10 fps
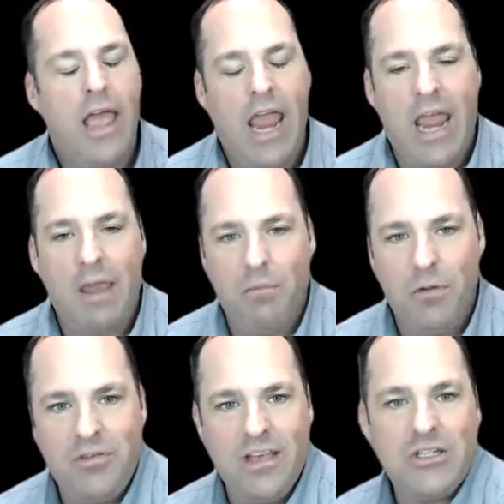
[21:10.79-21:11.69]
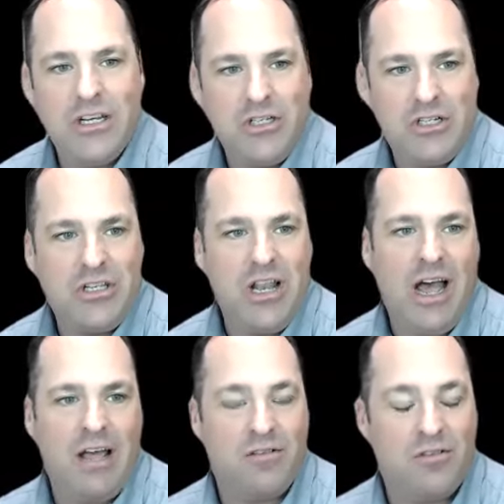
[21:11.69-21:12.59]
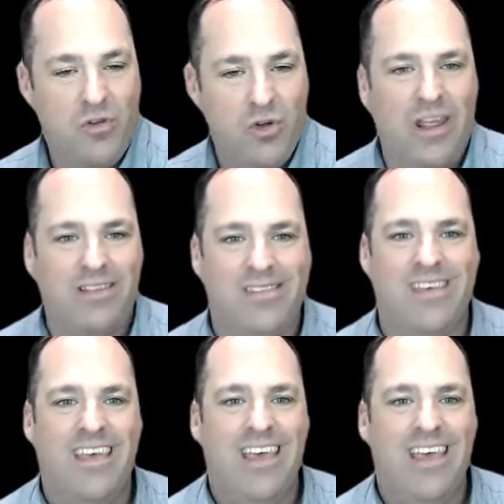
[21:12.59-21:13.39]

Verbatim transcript: a musician uh, student